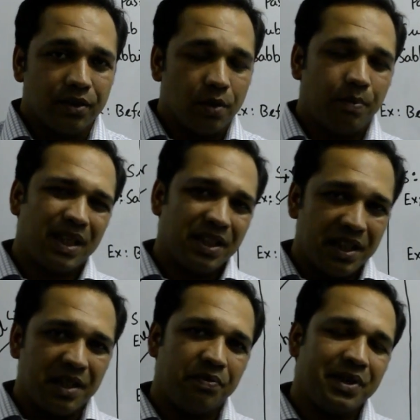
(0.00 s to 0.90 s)
So past
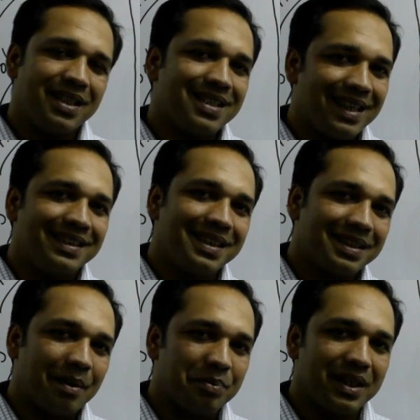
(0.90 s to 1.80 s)
indefinite tense is
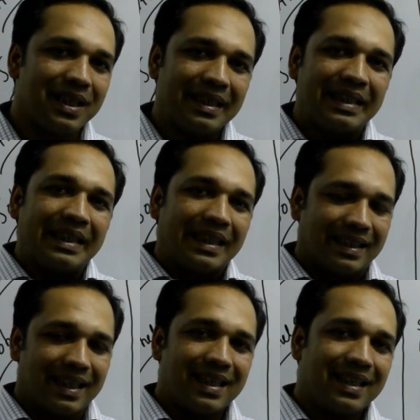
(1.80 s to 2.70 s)
something
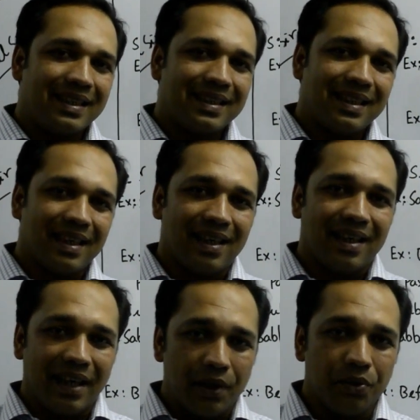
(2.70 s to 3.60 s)
that is
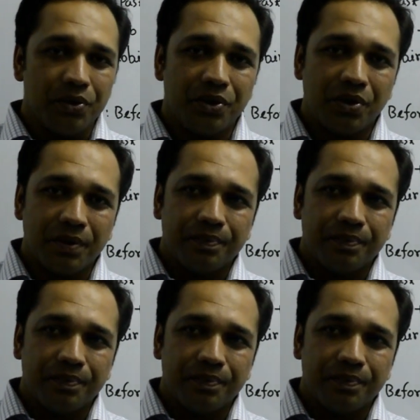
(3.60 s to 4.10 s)
used